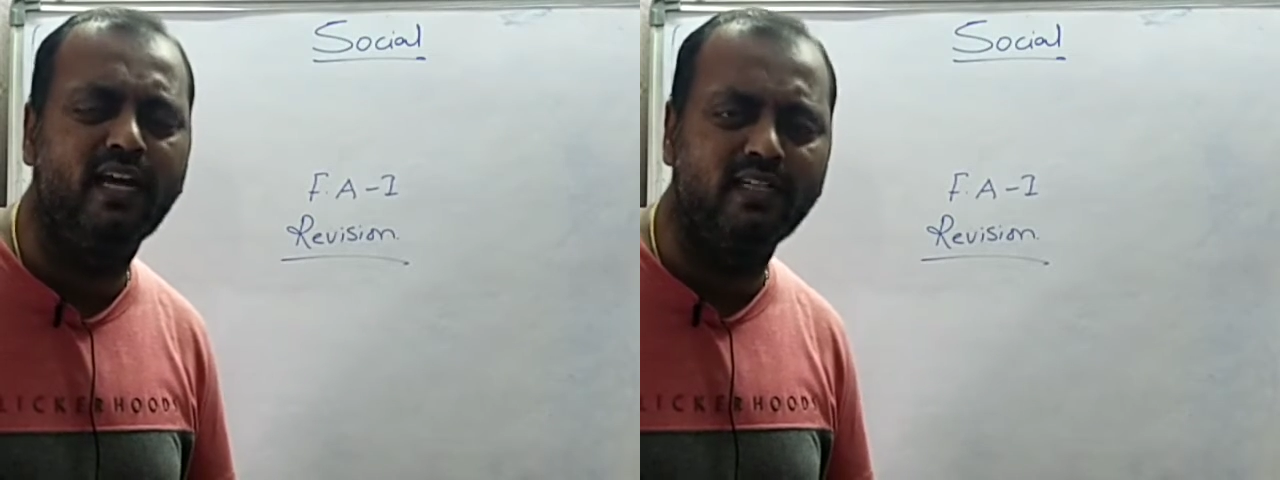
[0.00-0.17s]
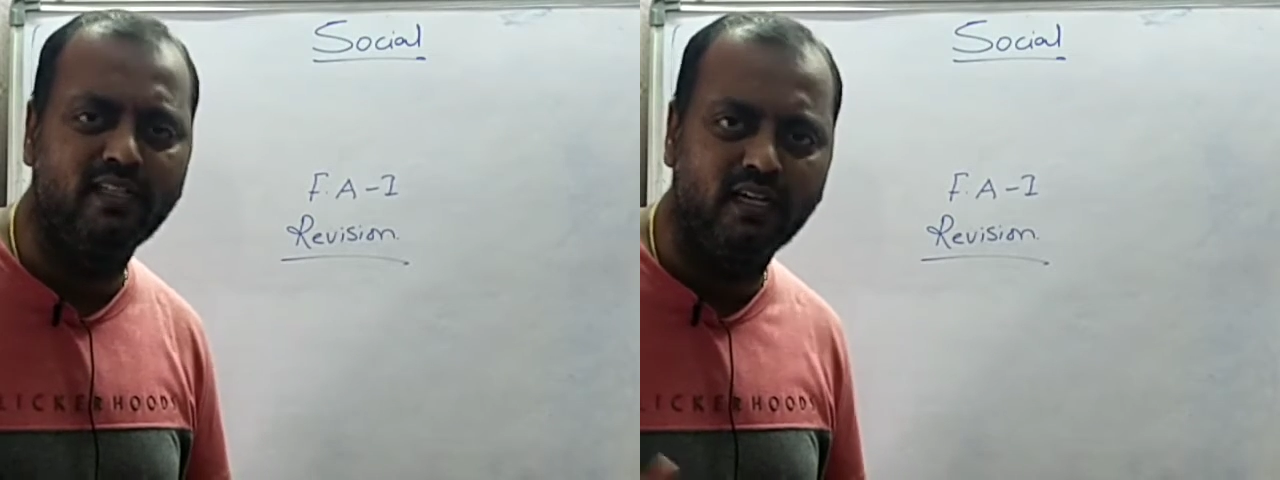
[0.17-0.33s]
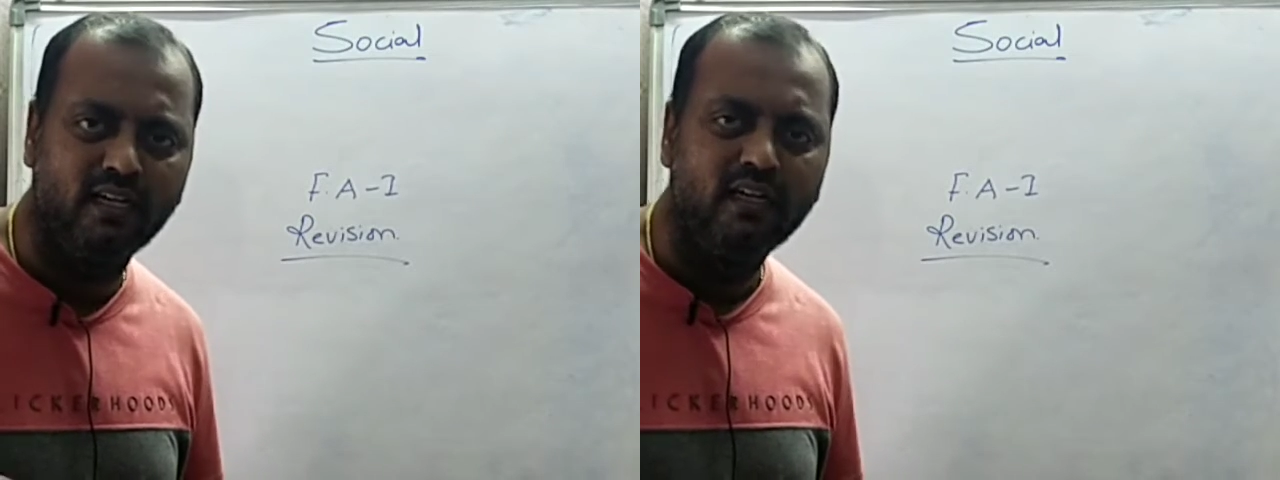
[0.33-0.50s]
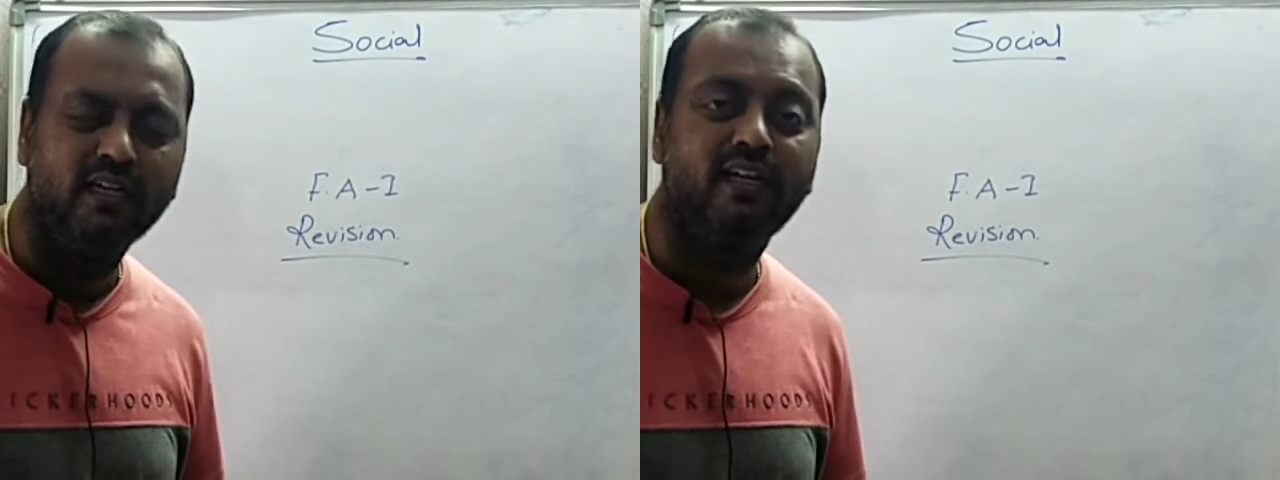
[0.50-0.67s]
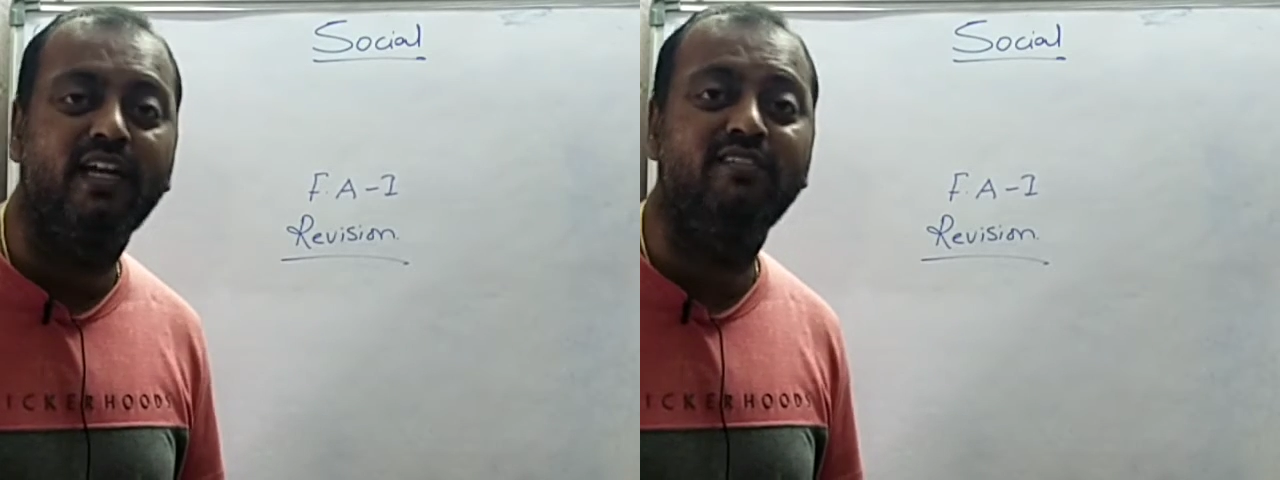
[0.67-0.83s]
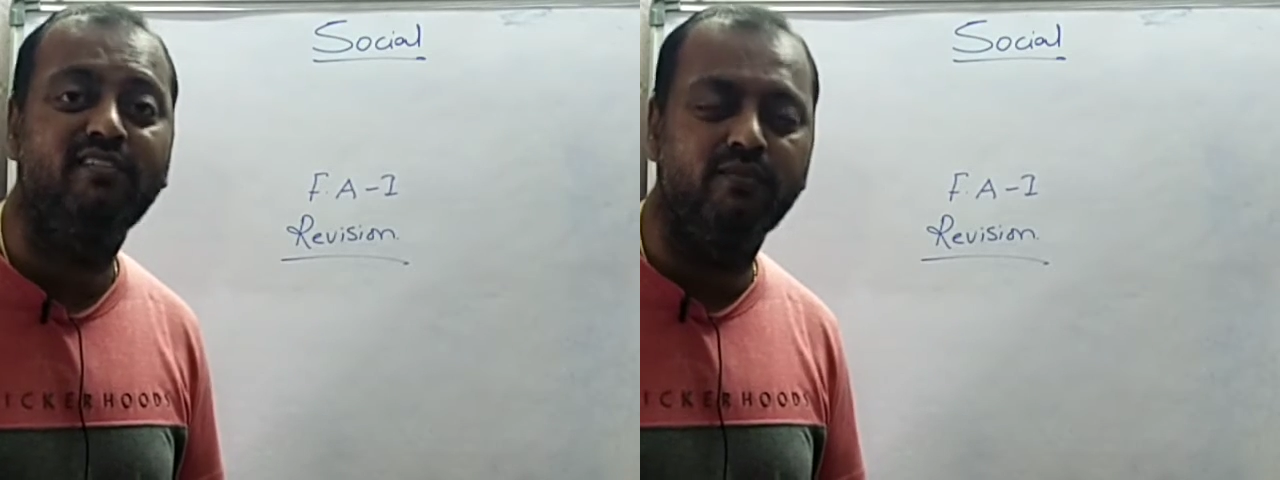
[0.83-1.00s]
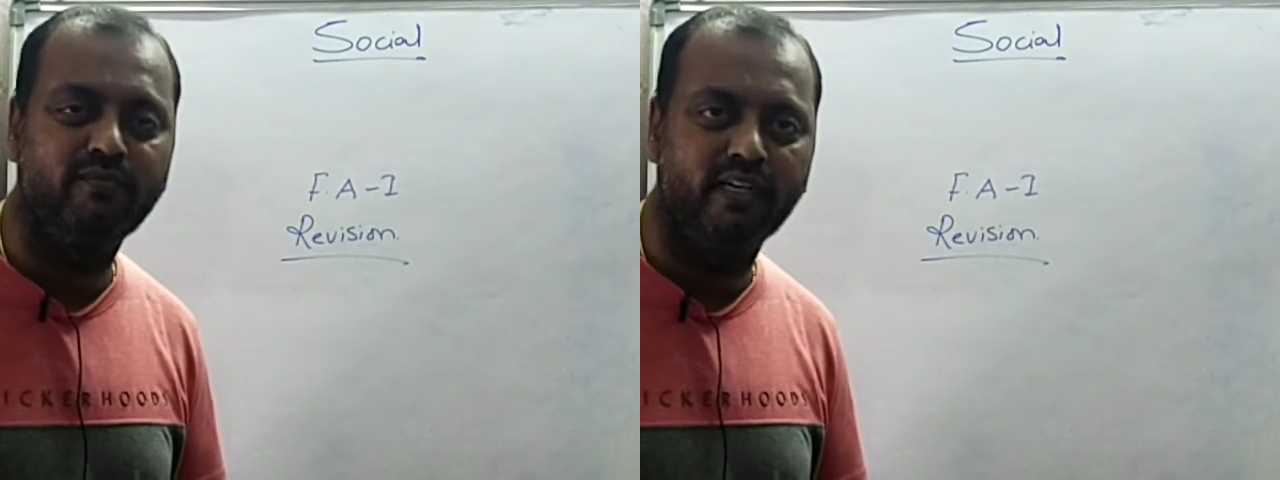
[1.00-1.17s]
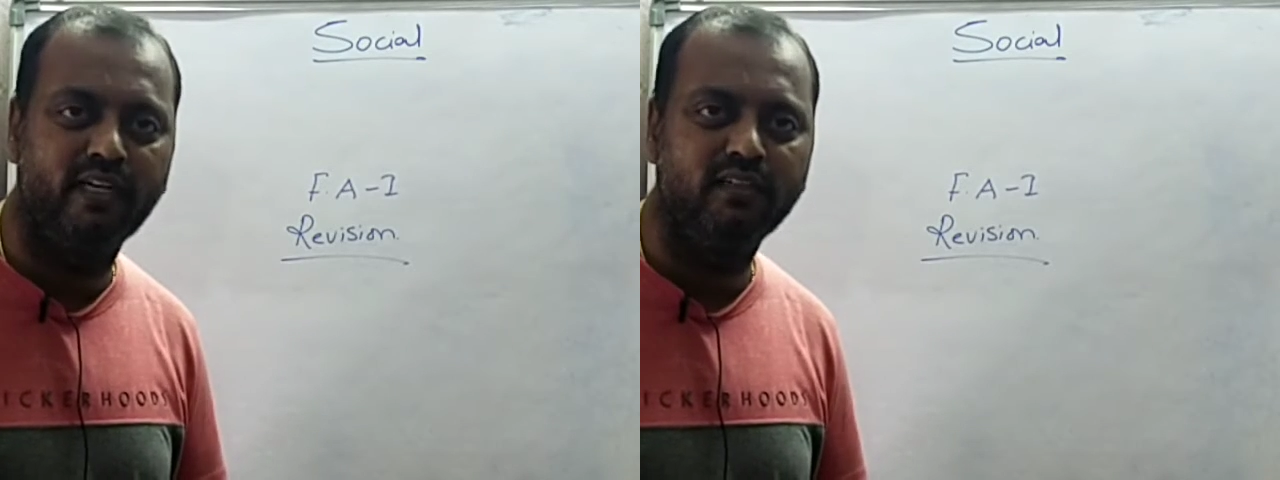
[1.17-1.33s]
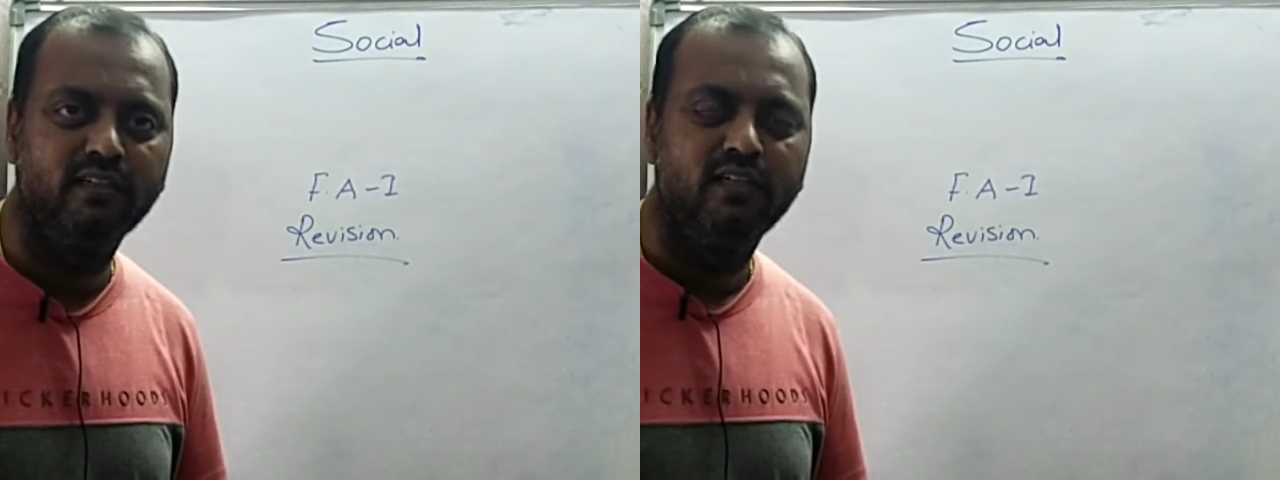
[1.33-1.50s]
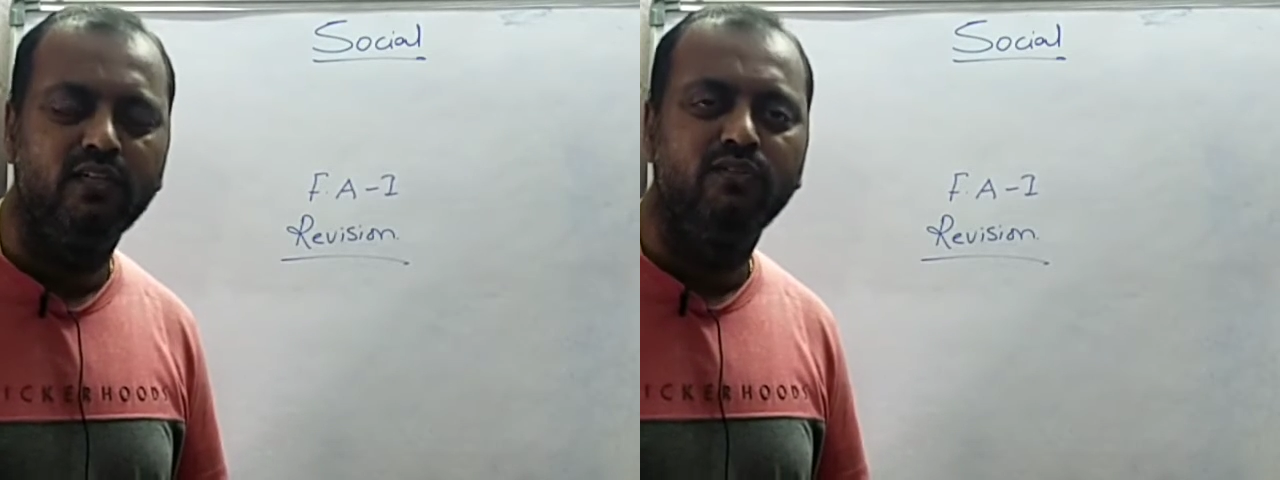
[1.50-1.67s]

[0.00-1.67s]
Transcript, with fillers: than the crust of the earth